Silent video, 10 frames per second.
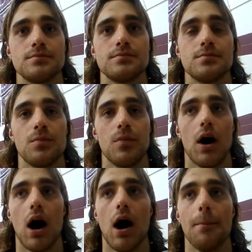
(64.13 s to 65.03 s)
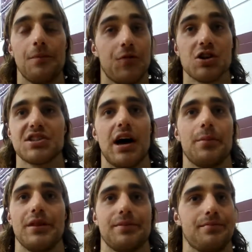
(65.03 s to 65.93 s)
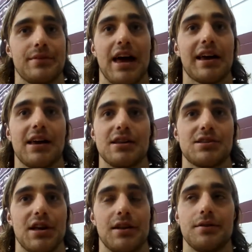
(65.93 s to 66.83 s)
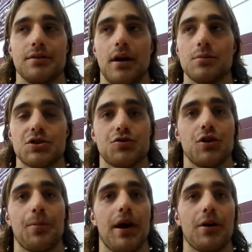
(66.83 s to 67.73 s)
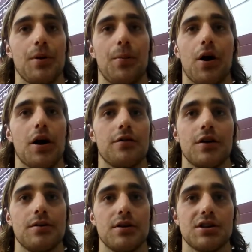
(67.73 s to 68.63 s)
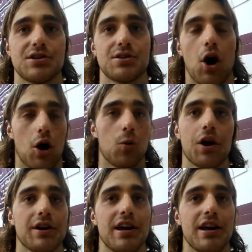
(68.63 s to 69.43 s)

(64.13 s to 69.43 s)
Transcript: for you? Um, first time in decades, and I'm just really proud to be a part of it. It's hard work and